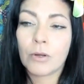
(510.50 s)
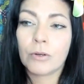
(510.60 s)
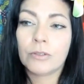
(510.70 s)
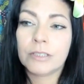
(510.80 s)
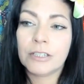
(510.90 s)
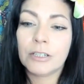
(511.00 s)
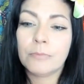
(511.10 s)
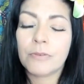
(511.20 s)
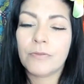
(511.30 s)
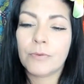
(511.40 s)
Earlier,
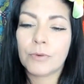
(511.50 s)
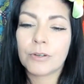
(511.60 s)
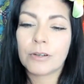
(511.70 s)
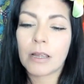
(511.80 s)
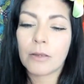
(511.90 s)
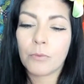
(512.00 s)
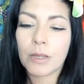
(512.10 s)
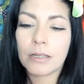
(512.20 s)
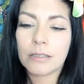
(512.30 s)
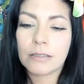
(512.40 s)
before I
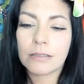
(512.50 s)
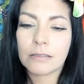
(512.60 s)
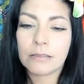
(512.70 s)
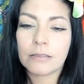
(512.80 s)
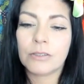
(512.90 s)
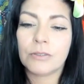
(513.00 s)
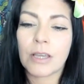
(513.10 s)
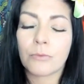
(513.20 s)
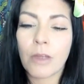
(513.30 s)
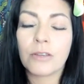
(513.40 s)
went to
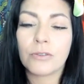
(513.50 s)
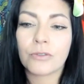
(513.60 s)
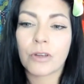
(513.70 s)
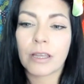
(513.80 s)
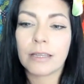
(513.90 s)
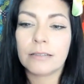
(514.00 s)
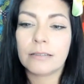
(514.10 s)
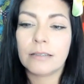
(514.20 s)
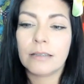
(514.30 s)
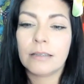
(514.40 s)
that restaurant,
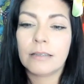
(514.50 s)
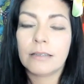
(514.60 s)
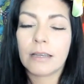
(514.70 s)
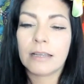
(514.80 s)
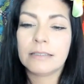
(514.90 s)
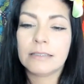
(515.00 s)
I